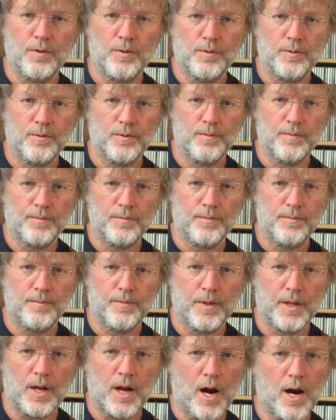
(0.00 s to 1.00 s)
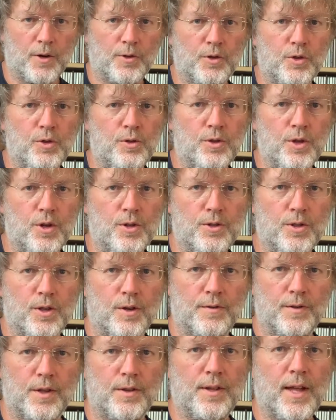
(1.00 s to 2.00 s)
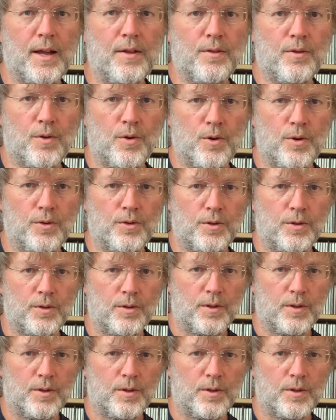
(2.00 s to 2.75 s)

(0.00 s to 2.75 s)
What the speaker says: our 2 notes of the ninth chord,